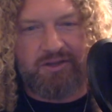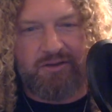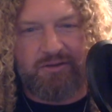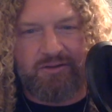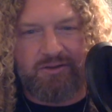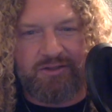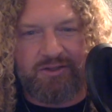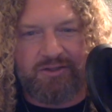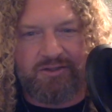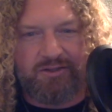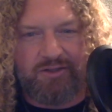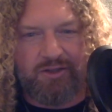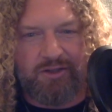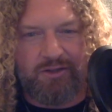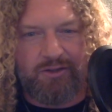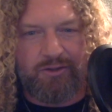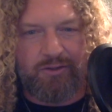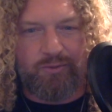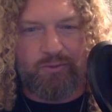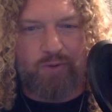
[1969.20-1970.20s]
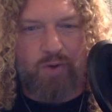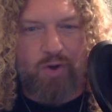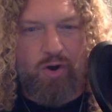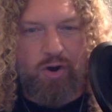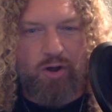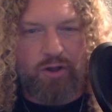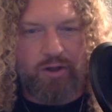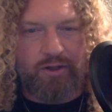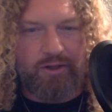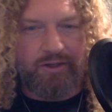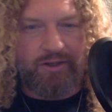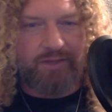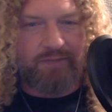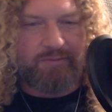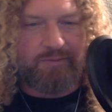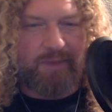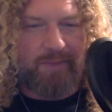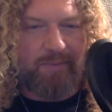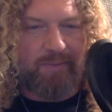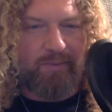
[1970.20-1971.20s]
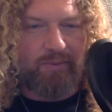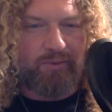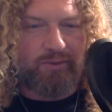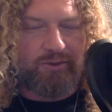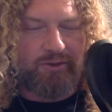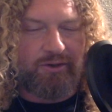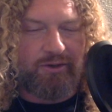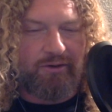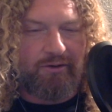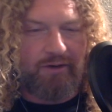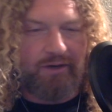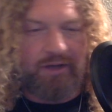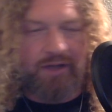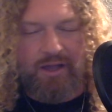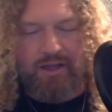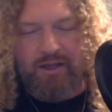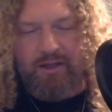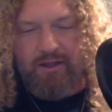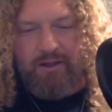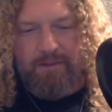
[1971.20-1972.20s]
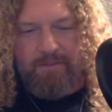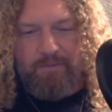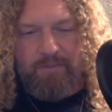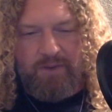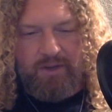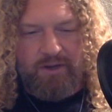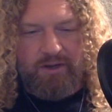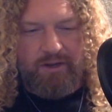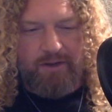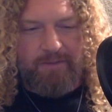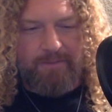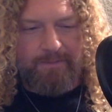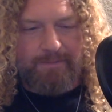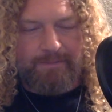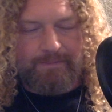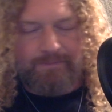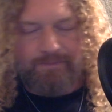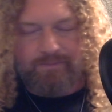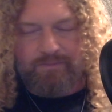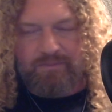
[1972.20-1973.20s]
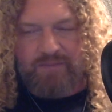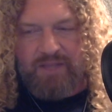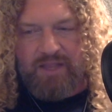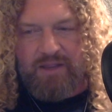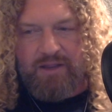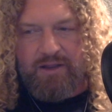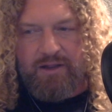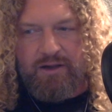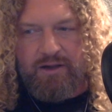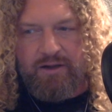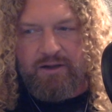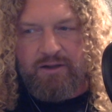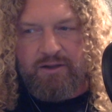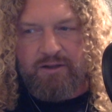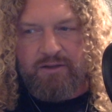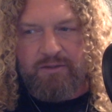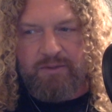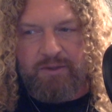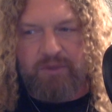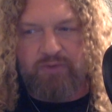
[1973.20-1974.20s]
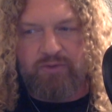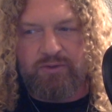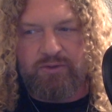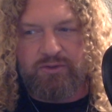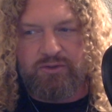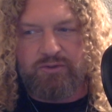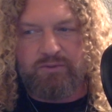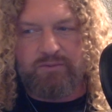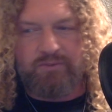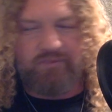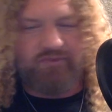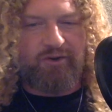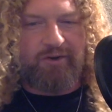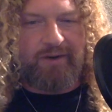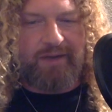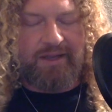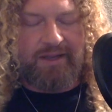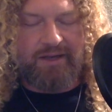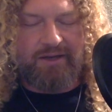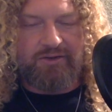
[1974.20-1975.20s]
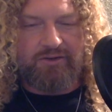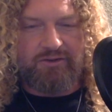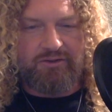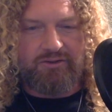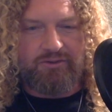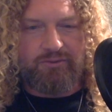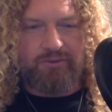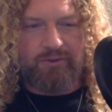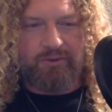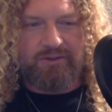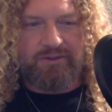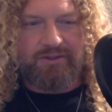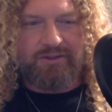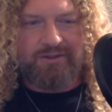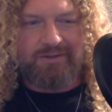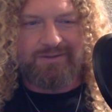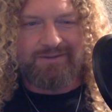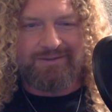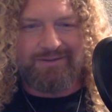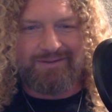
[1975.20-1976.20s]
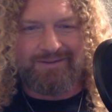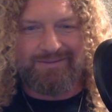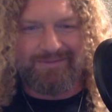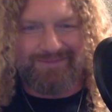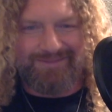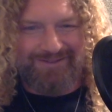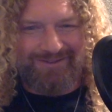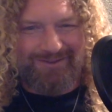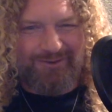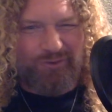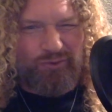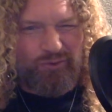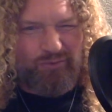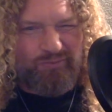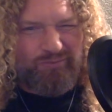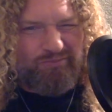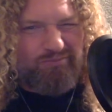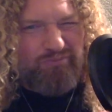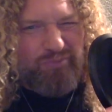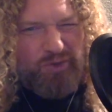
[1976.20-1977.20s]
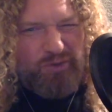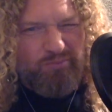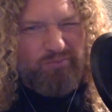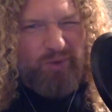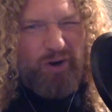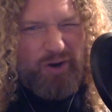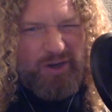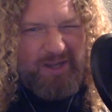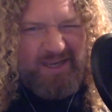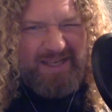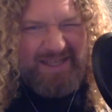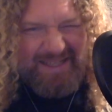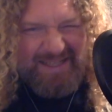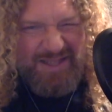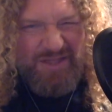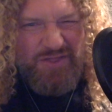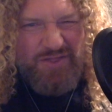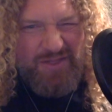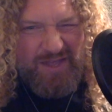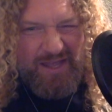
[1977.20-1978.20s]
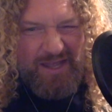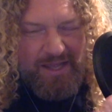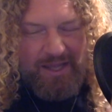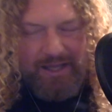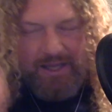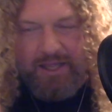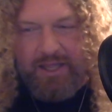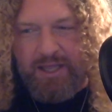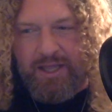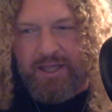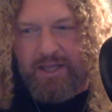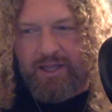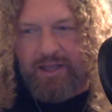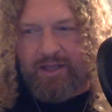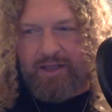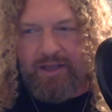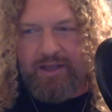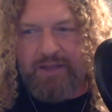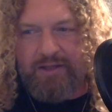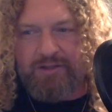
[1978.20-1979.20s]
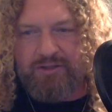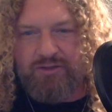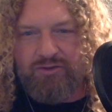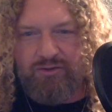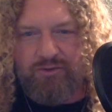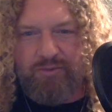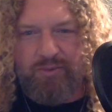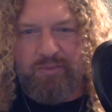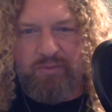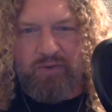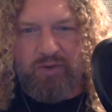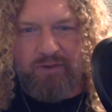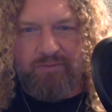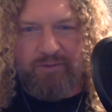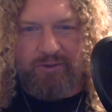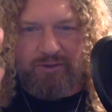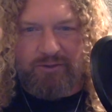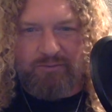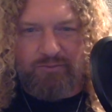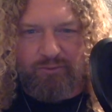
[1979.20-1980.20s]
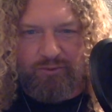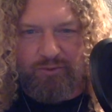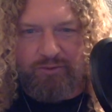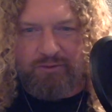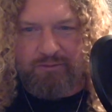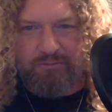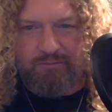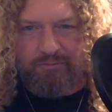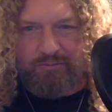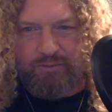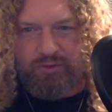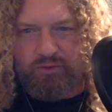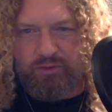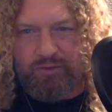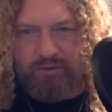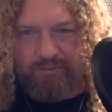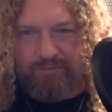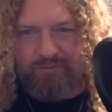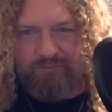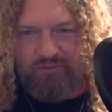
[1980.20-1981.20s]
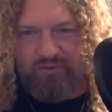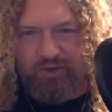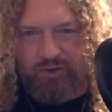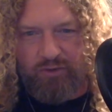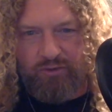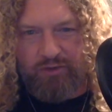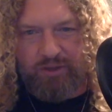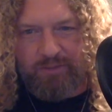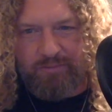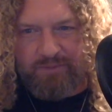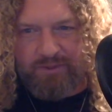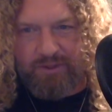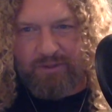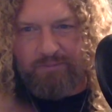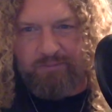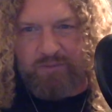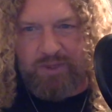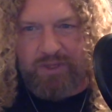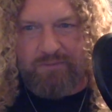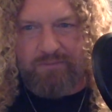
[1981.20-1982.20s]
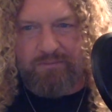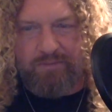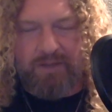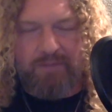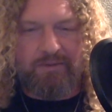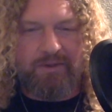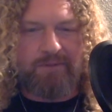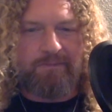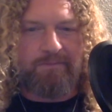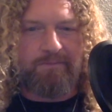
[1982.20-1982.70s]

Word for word: here, and she's licking the wall, and that might be what you're hearing. But um, by doing, figured out how to do shorts, just do the whole mute marketing thing, and so I'll be putting a bunch more short video clips up that maybe